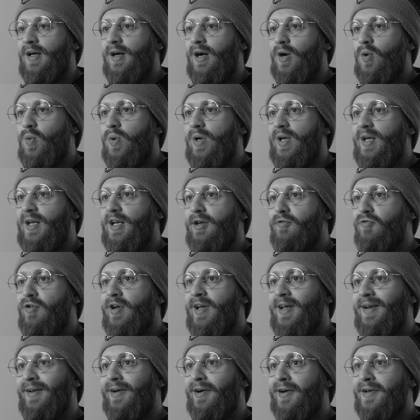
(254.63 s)
I quickly
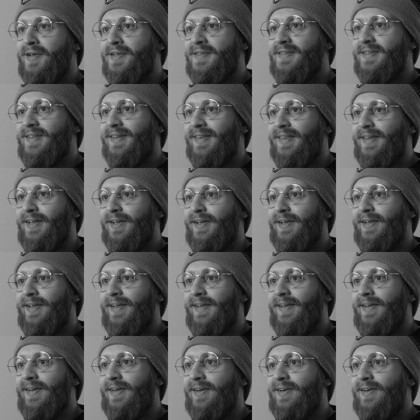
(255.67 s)
realised that